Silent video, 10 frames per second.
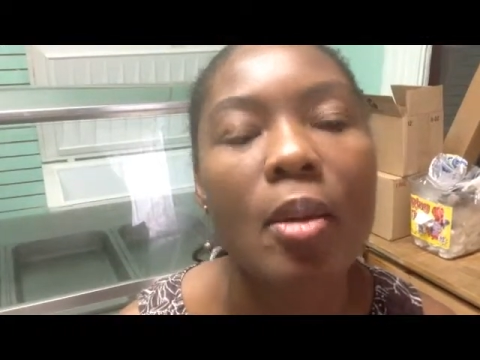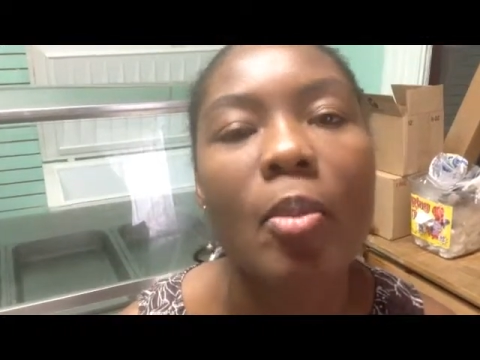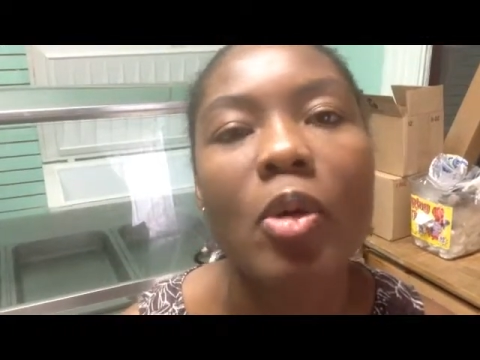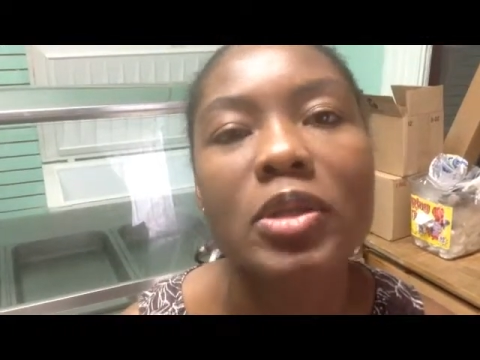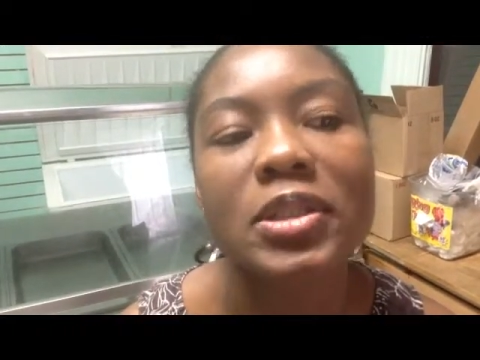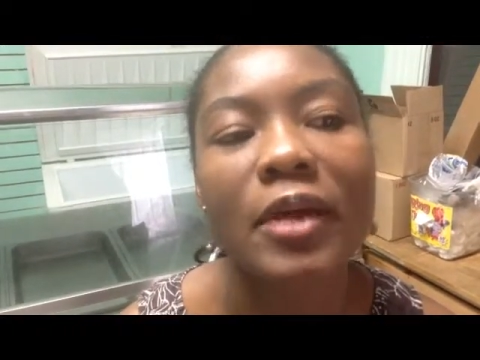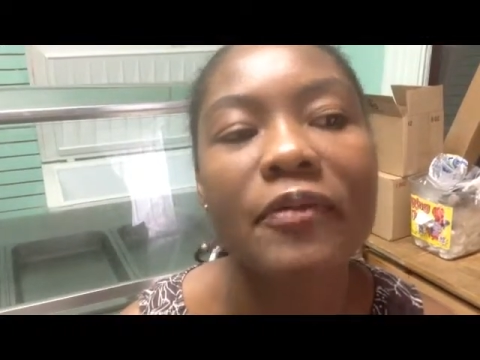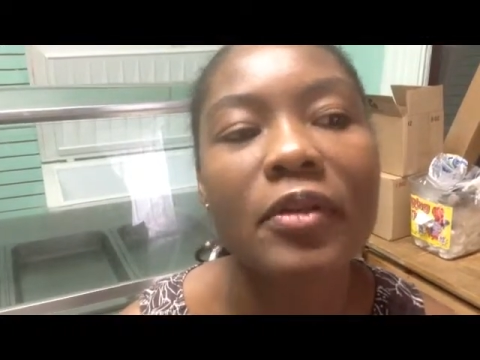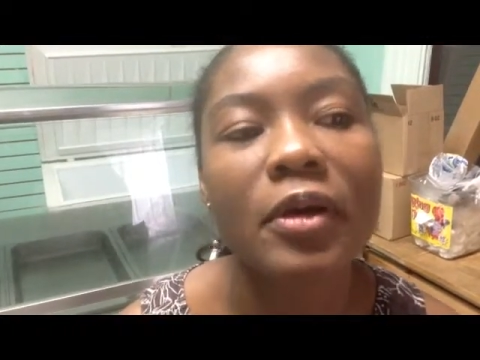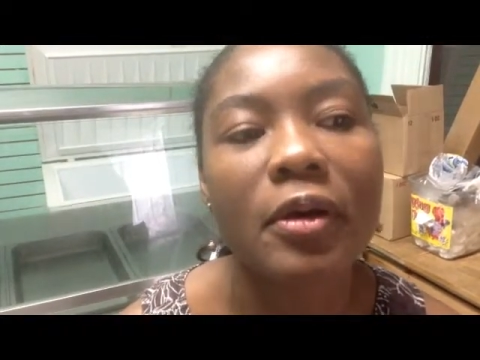most of
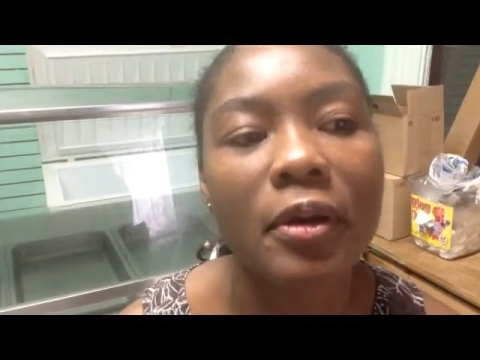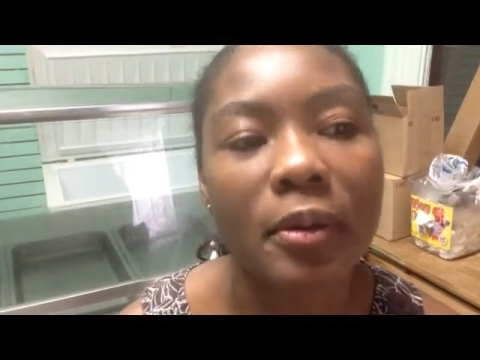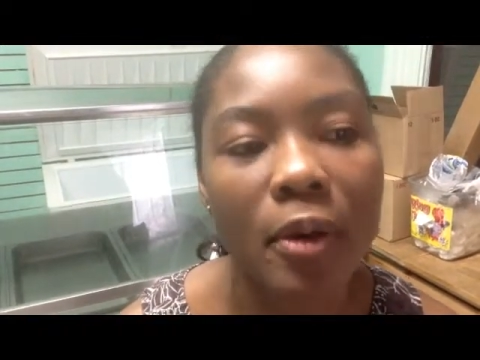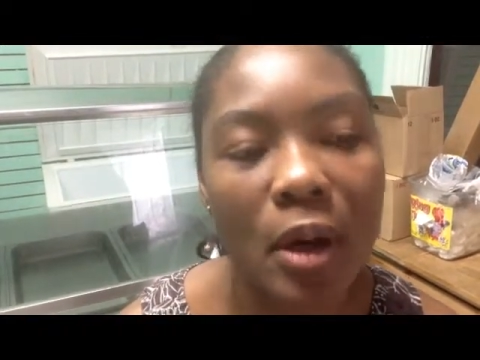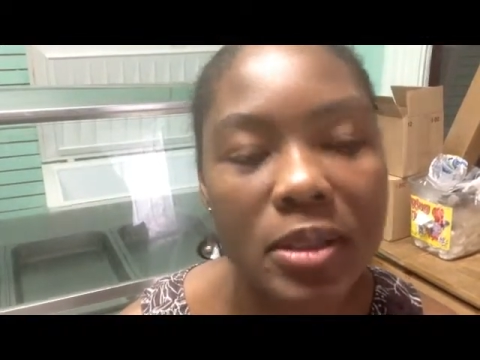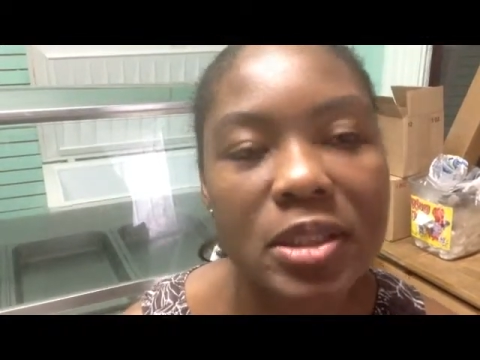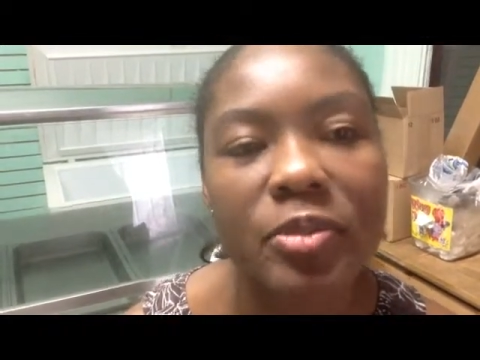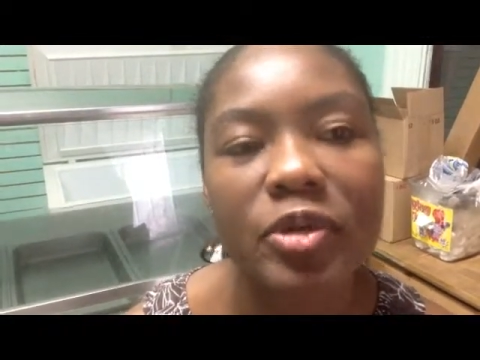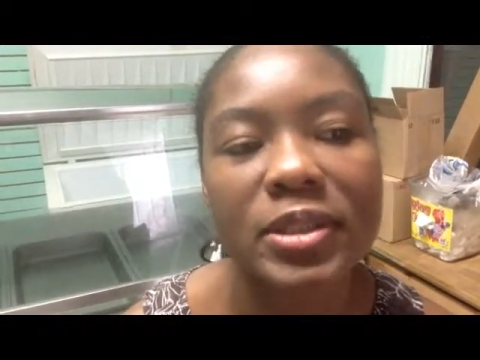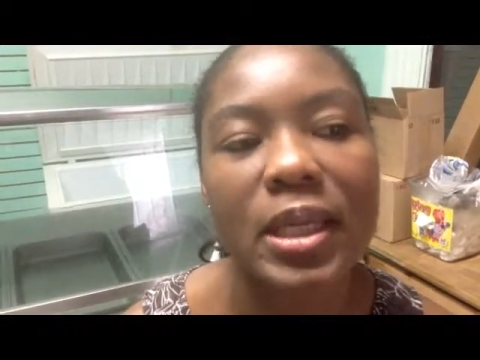the
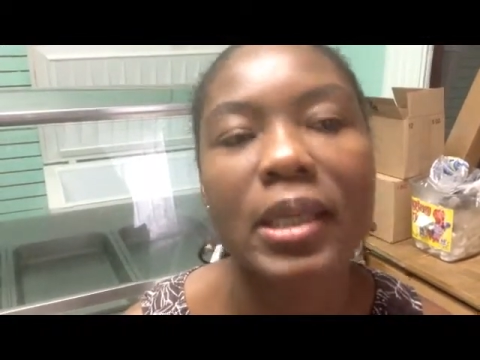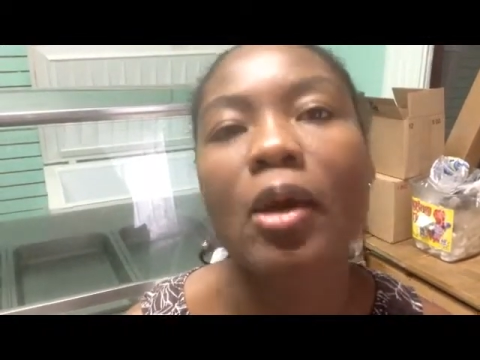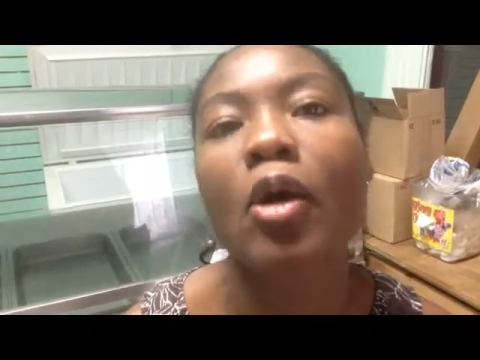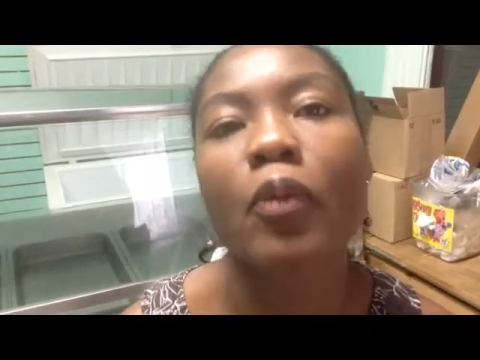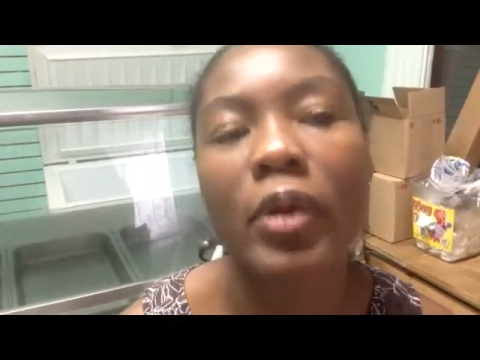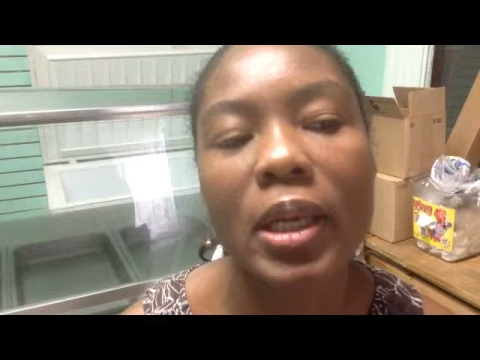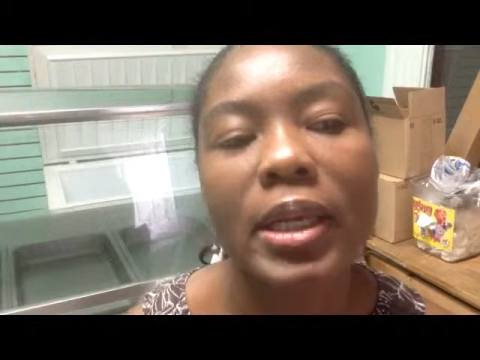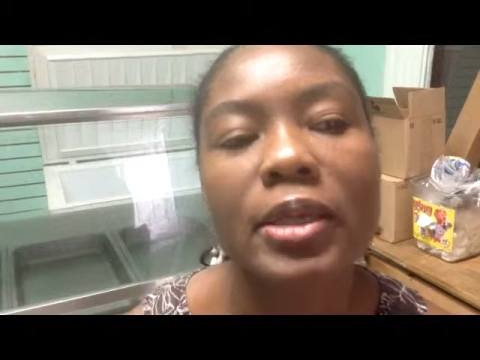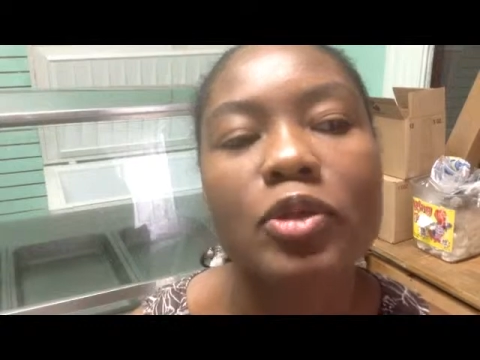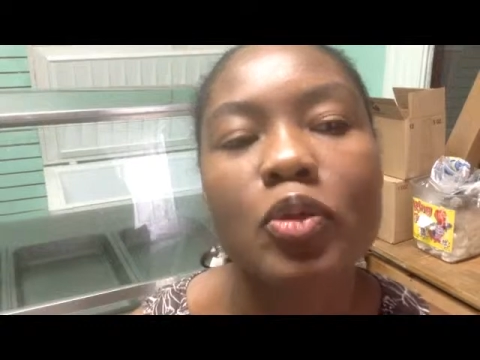customers that are
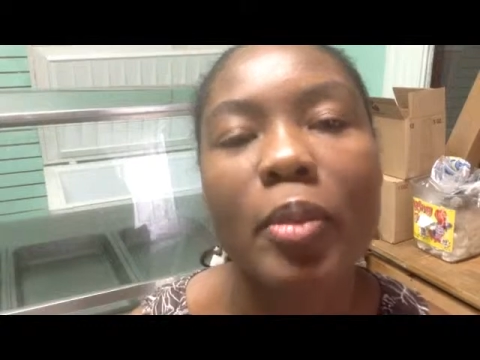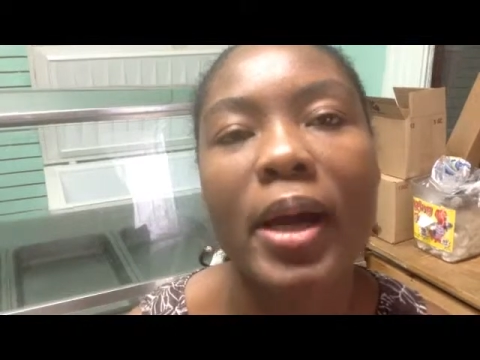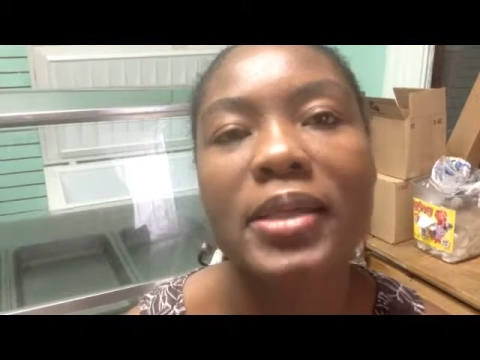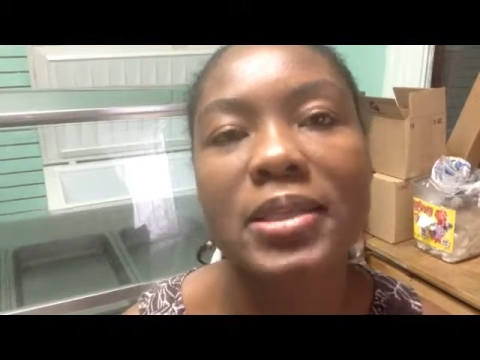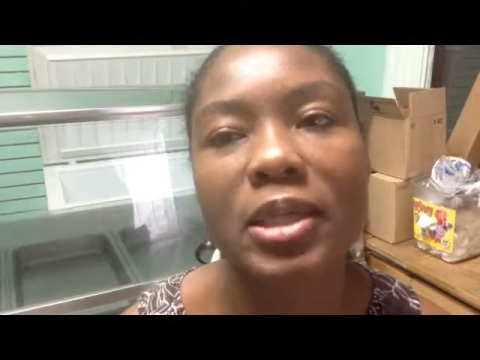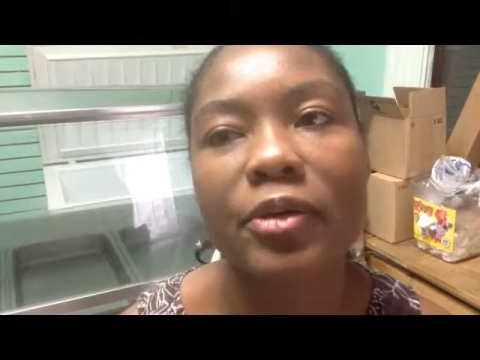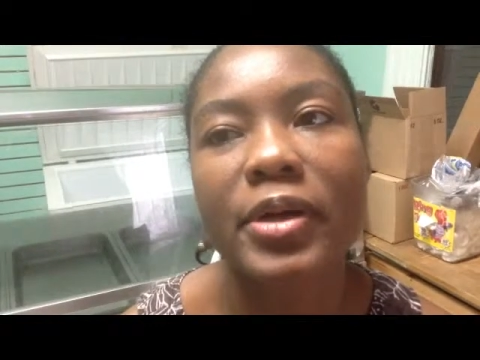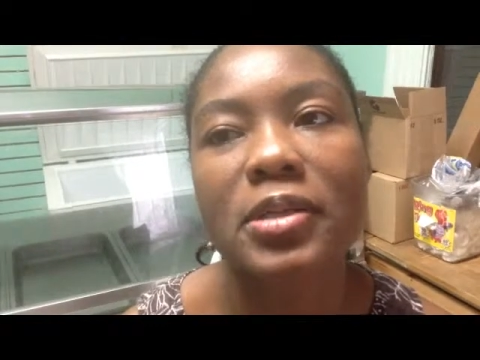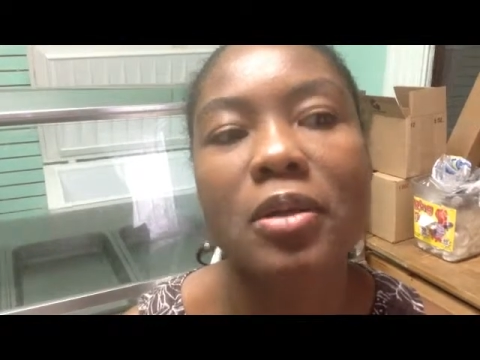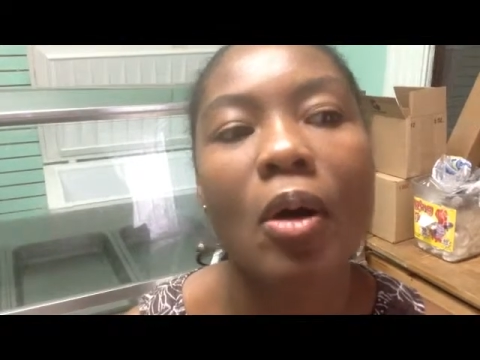willing to buy
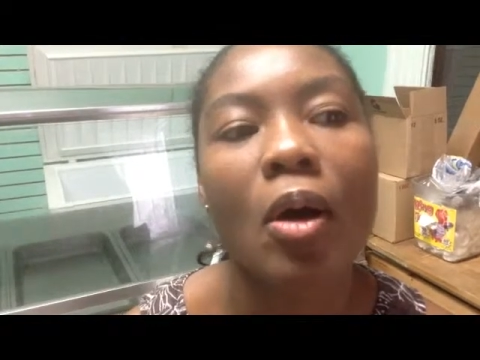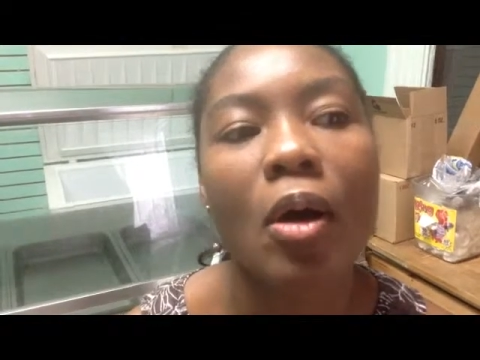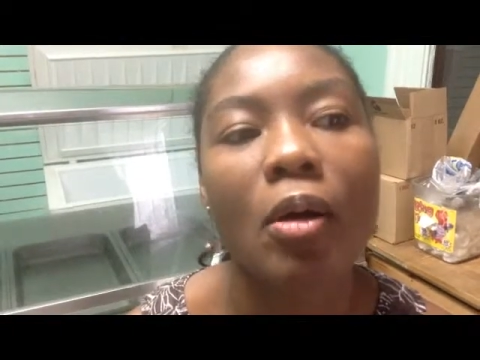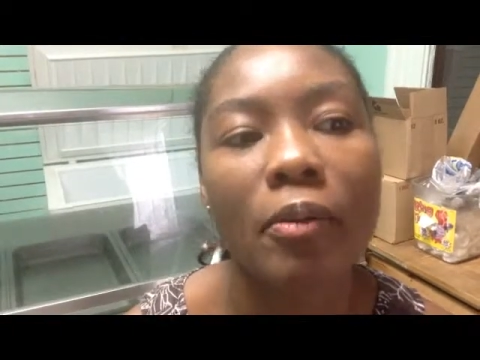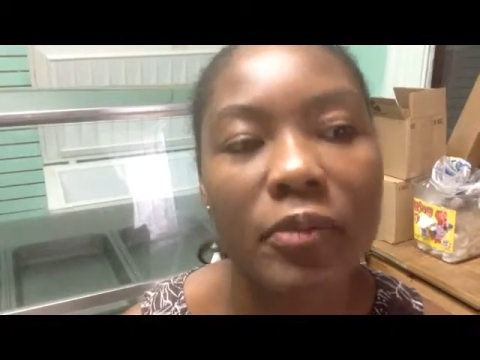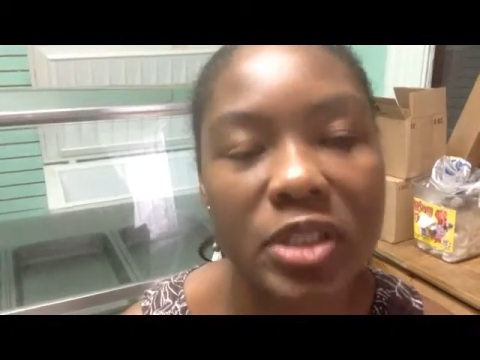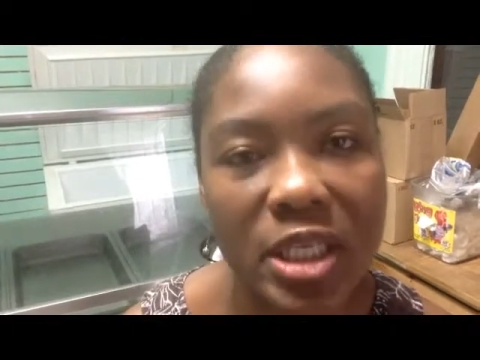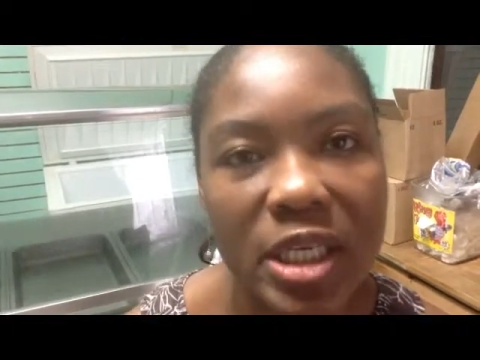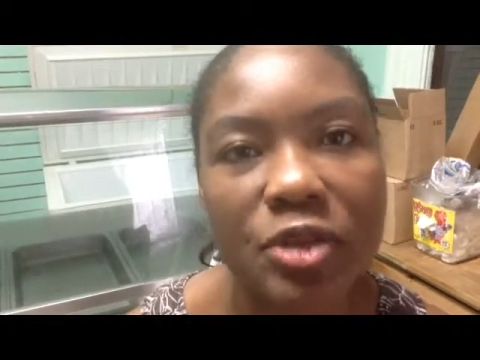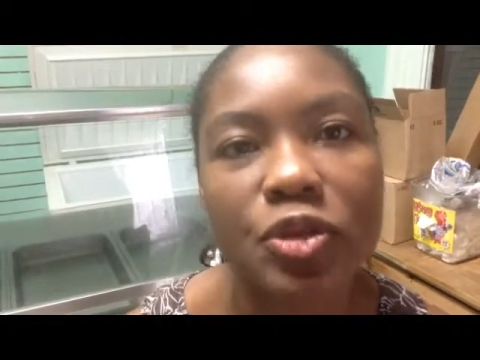cigarettes are
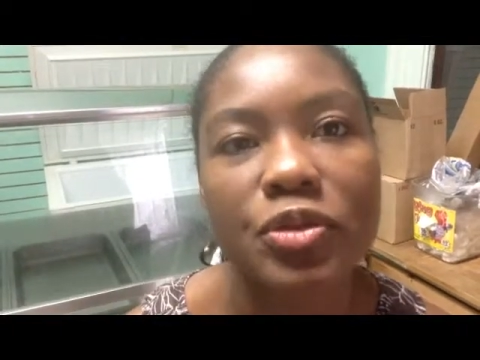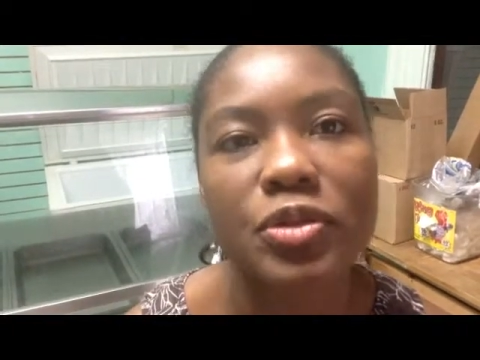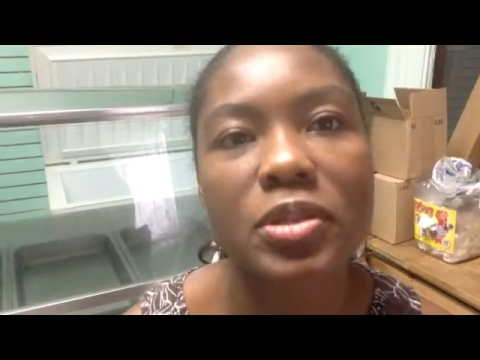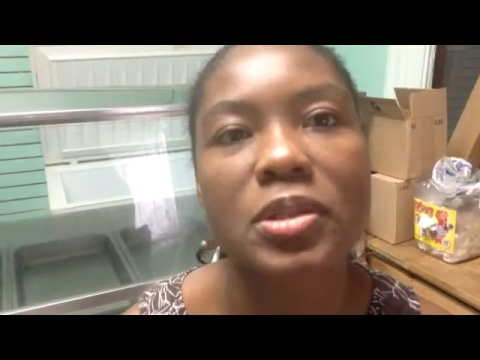teenagers.